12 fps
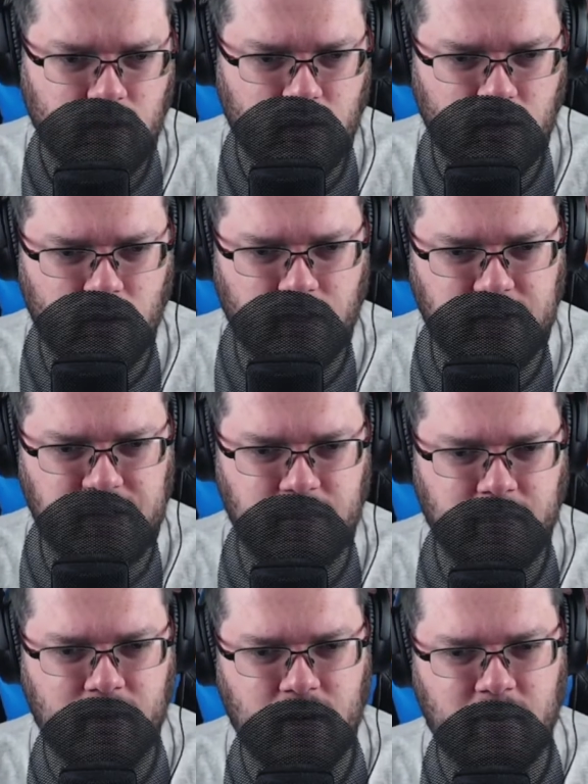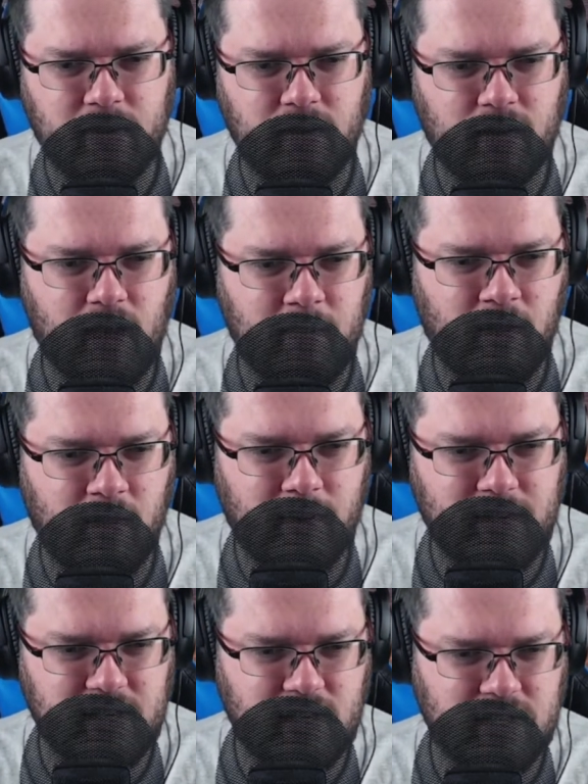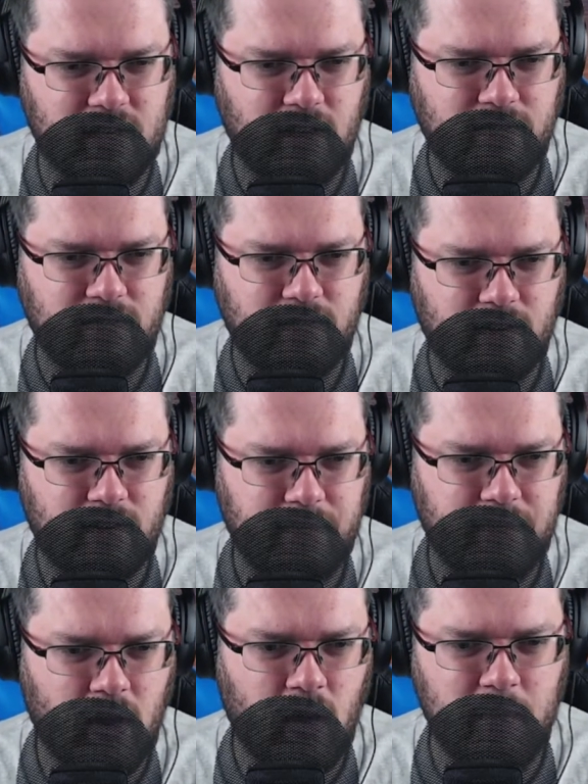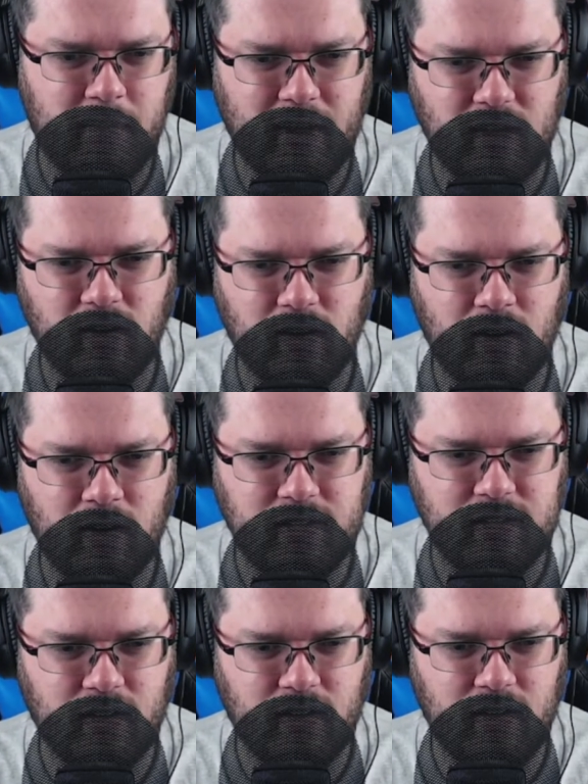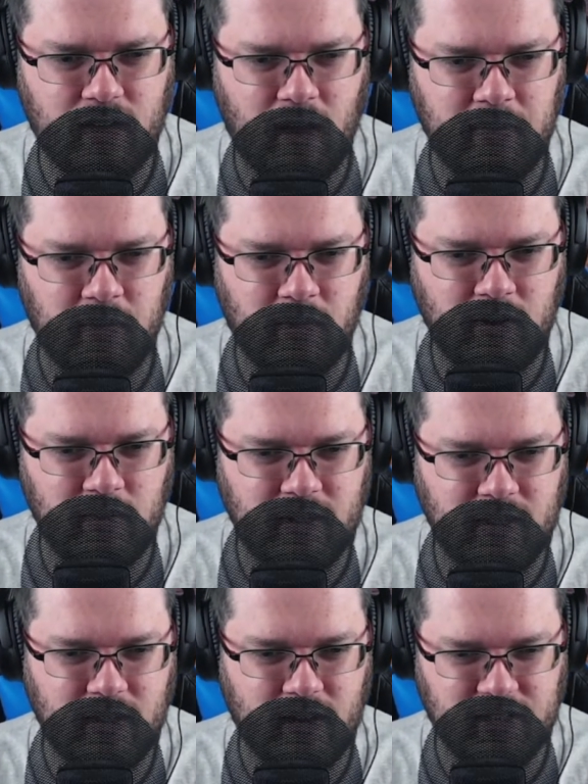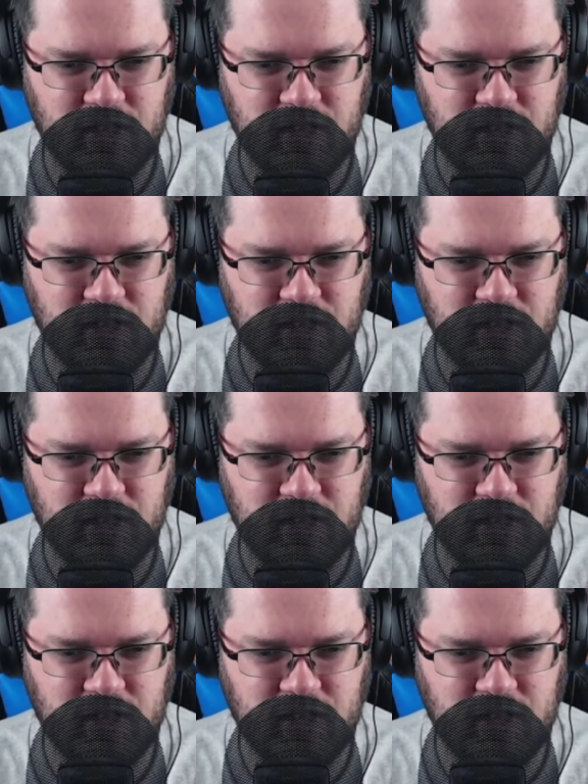You're the gym leader, but you came all the way to see us off? Oh, I bet you can already tell I'm the one who'll be the next